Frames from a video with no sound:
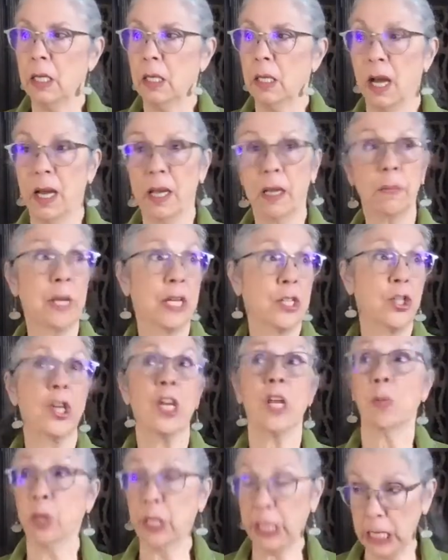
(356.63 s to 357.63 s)
I imagine
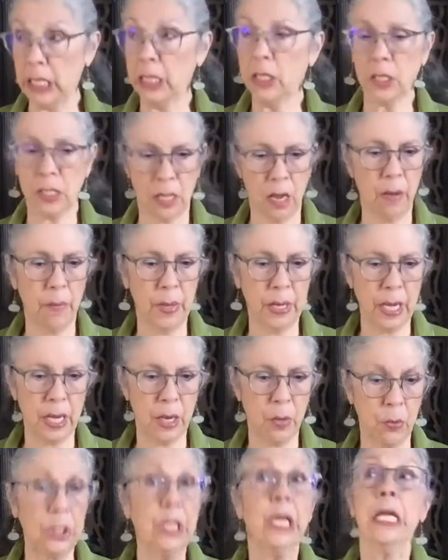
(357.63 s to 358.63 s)
he will eat some and he
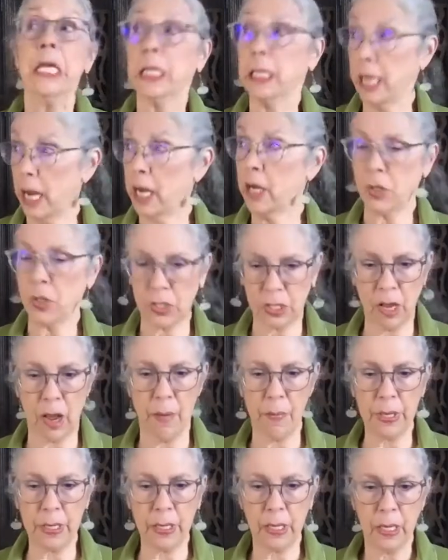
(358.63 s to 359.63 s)
will cage
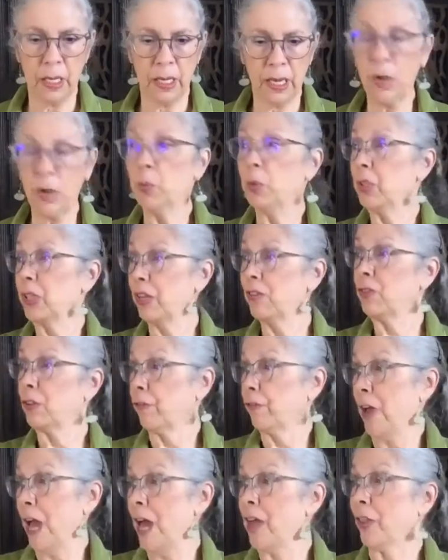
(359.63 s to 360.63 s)
some and he will give the
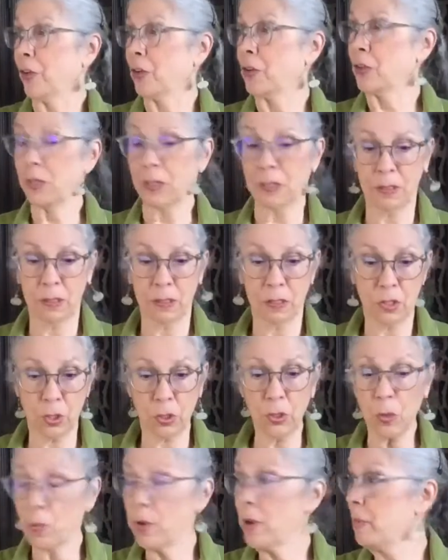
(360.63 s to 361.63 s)
feathers to
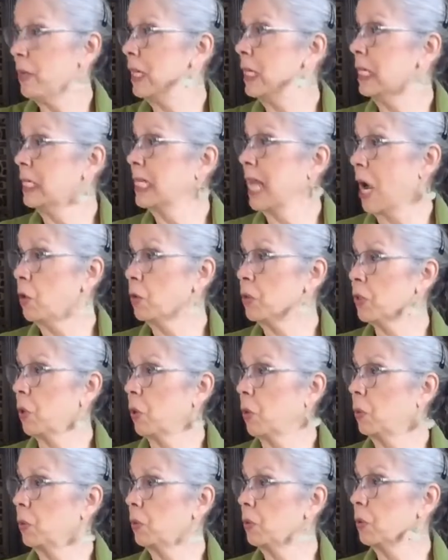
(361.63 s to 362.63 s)
the women in his
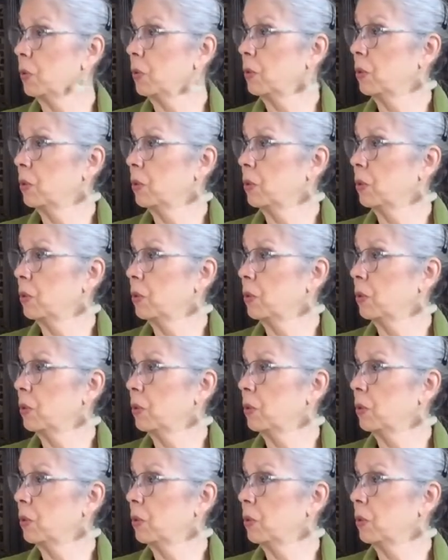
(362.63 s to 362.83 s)
household."